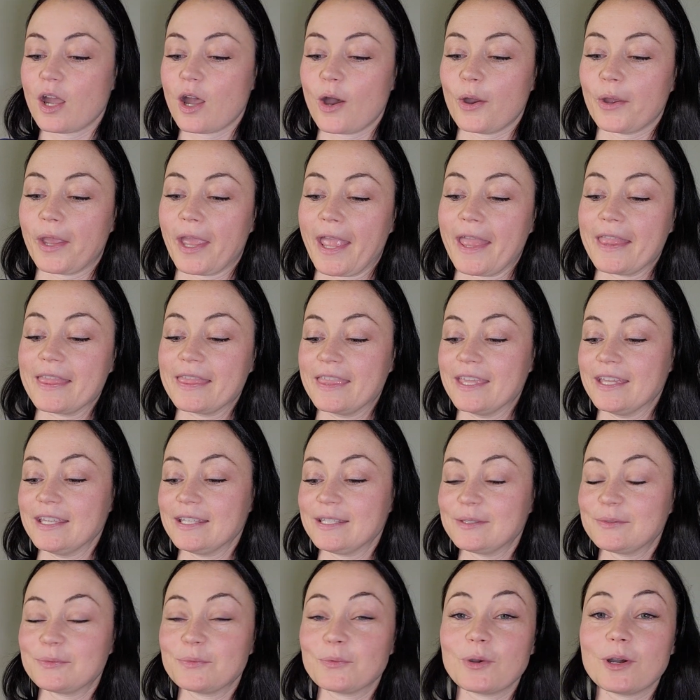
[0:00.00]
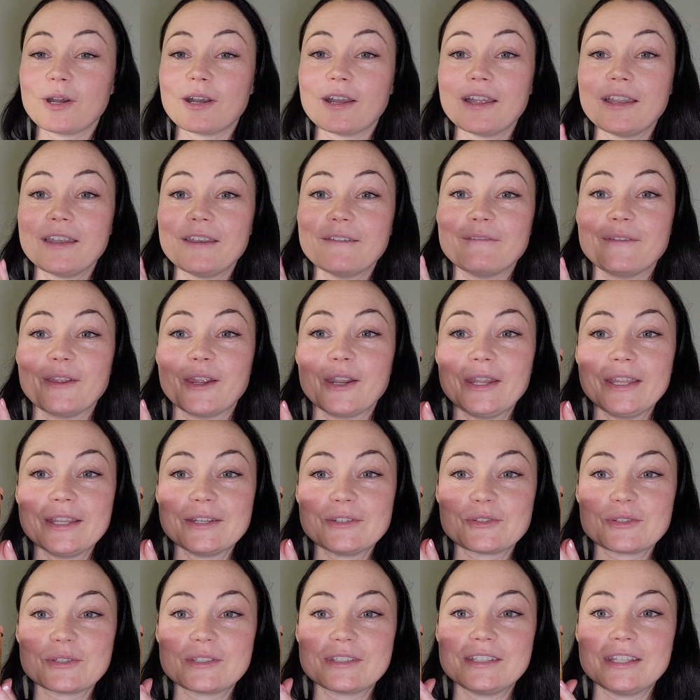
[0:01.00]
Okay, this one, very
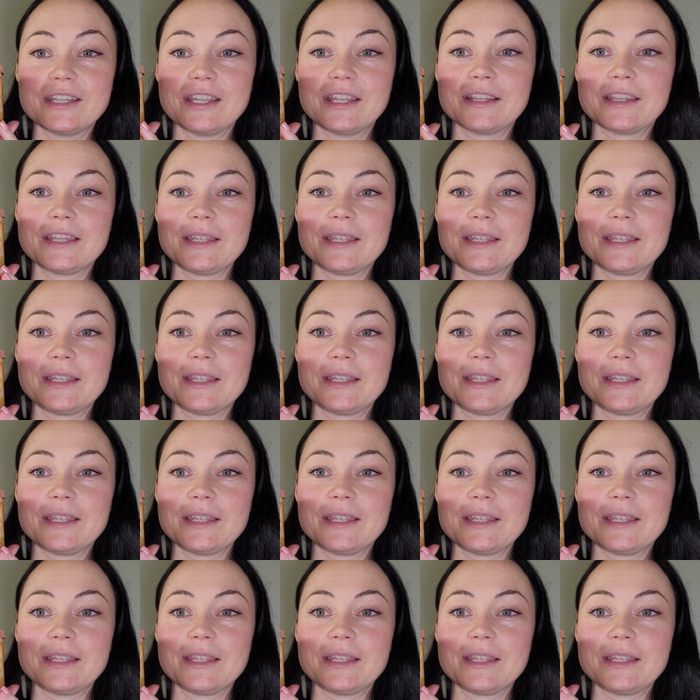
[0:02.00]
interesting,